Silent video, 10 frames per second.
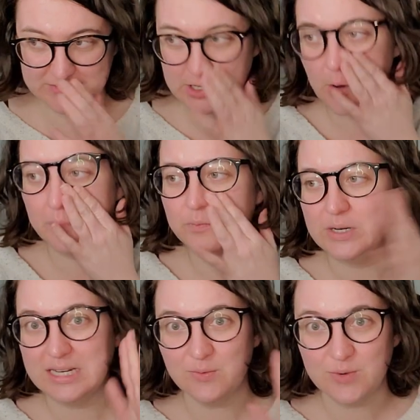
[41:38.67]
So we
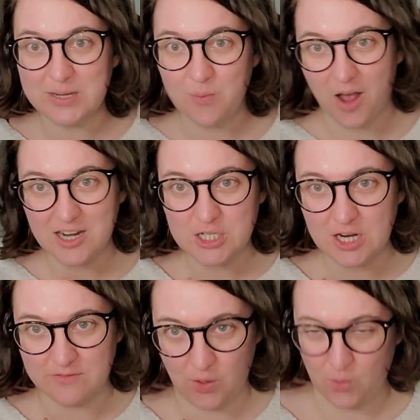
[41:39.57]
did a rewatch
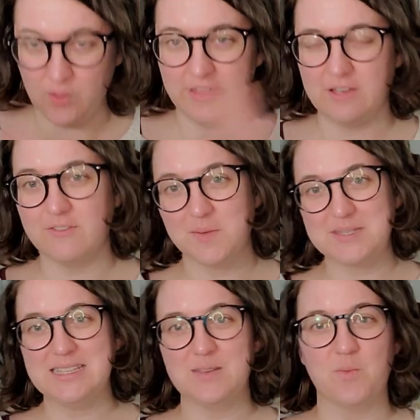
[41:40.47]
of the whole thing from
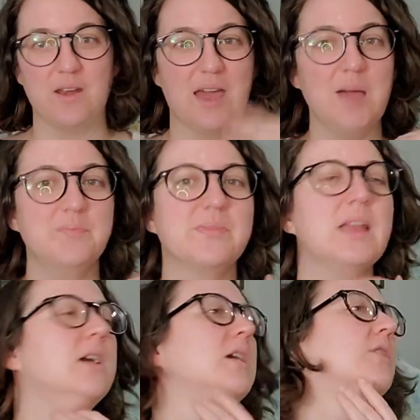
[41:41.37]
season one up.
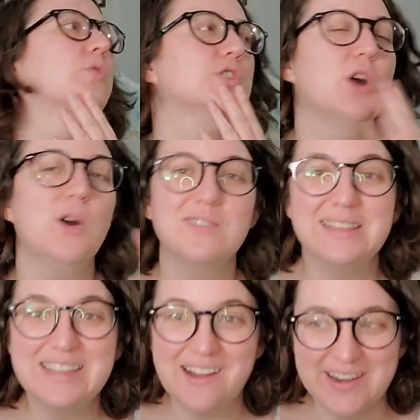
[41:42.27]
We're
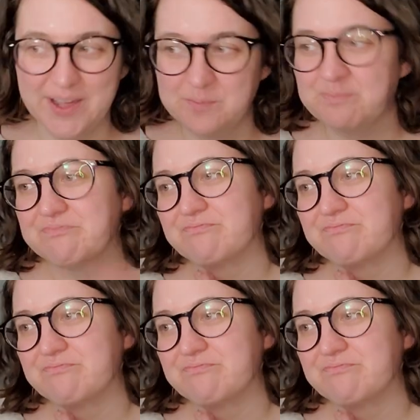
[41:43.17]
totally caught up.